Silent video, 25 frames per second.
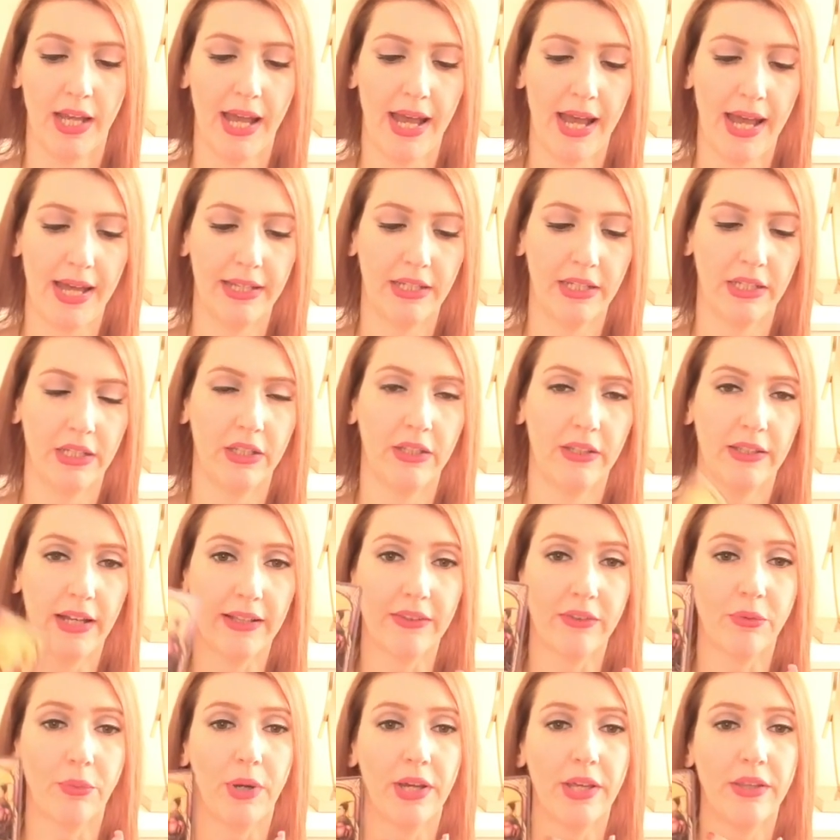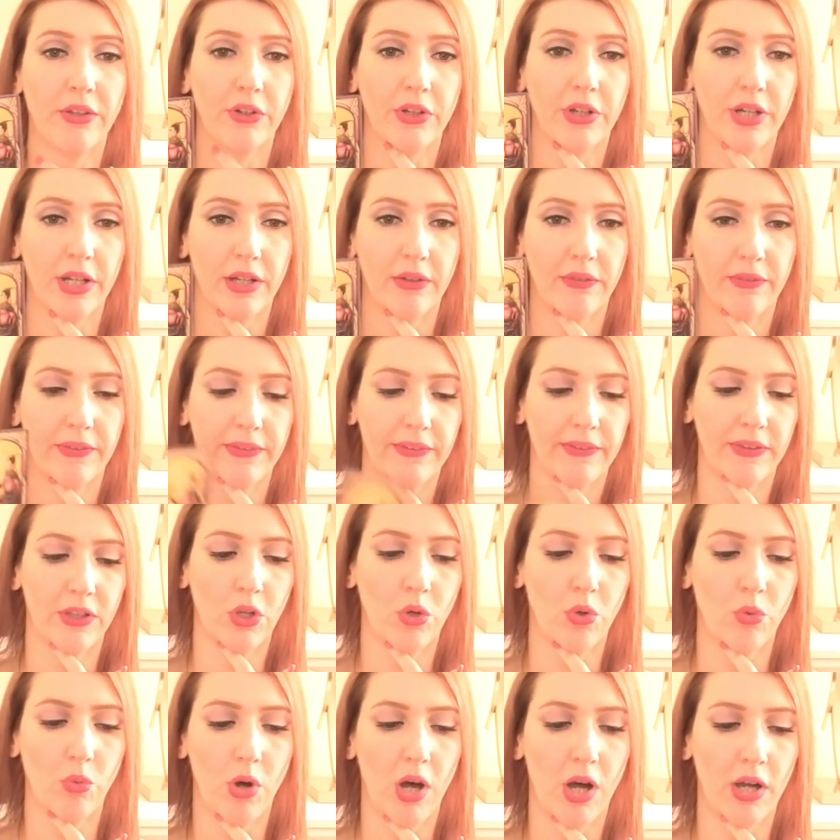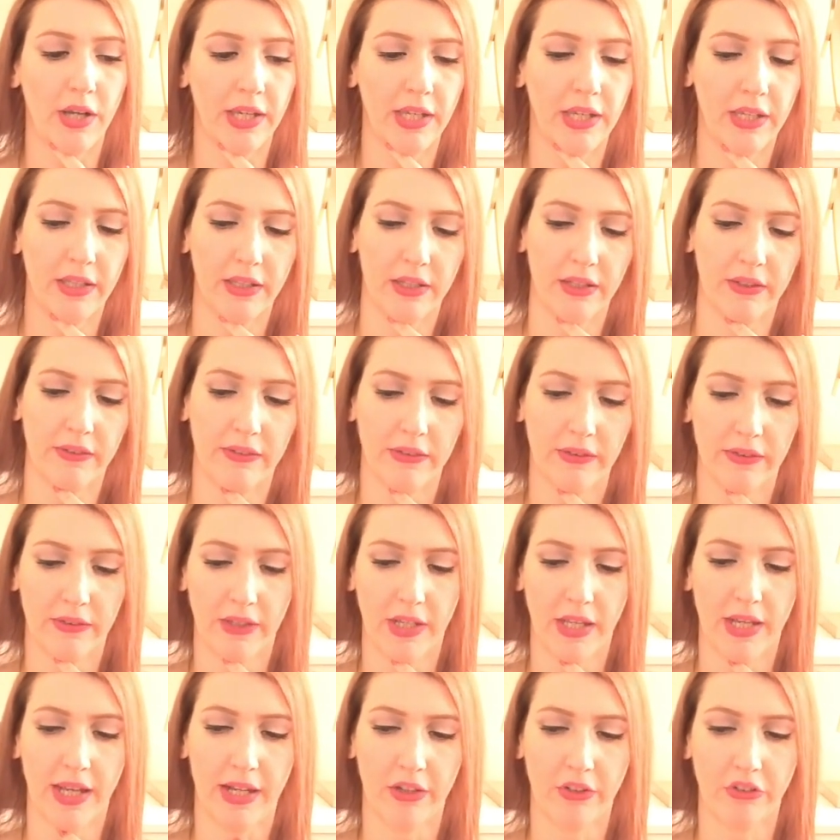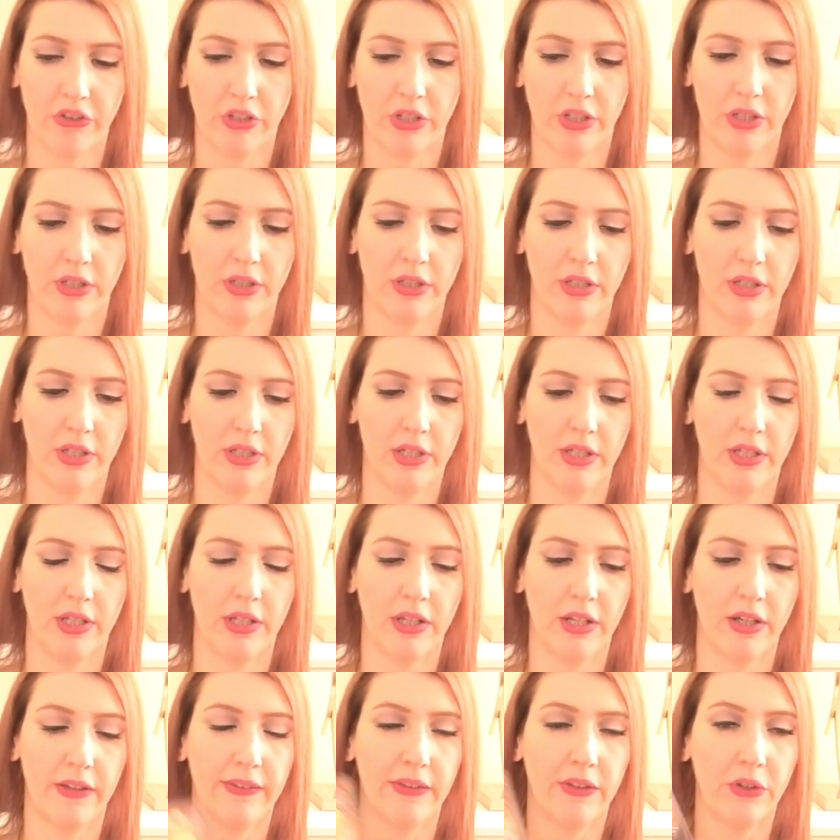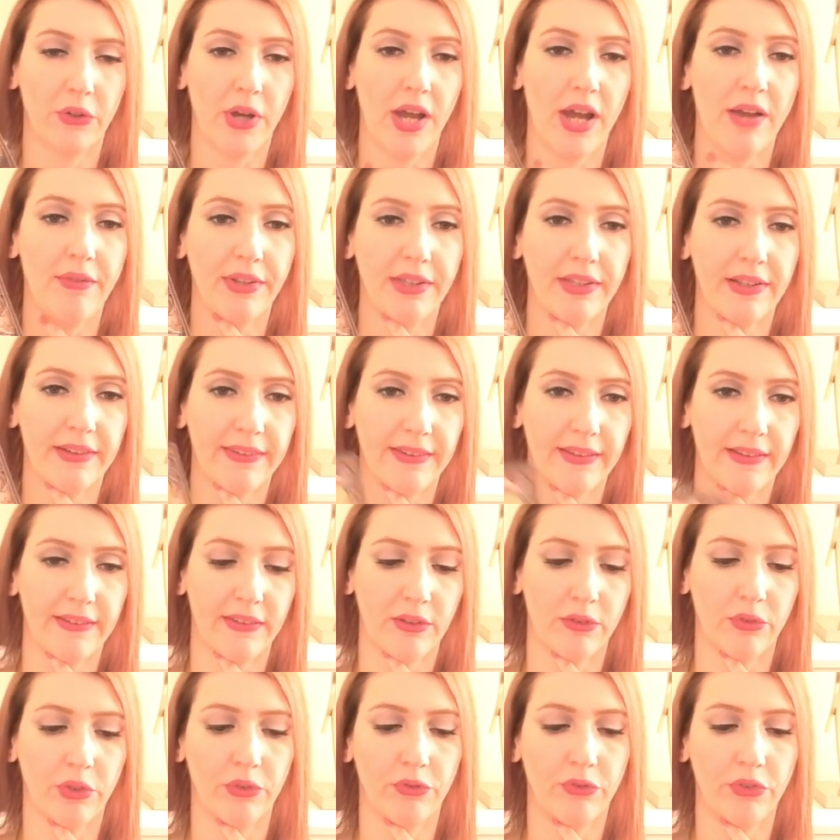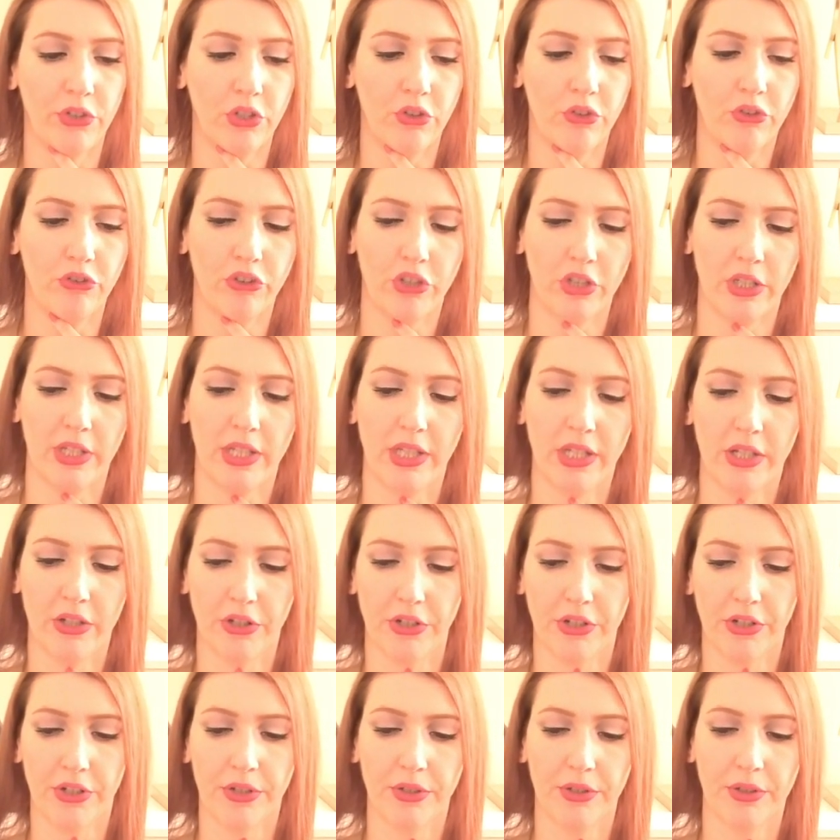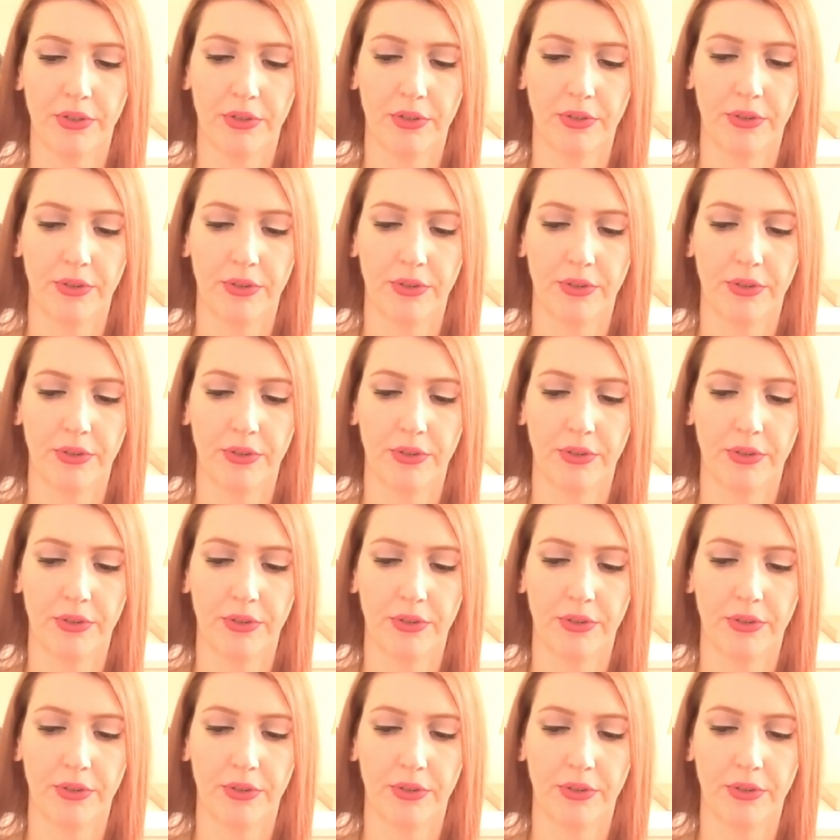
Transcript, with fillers: And it, that's why they're kind of slow walking this connection, because they're having this sense of confusion here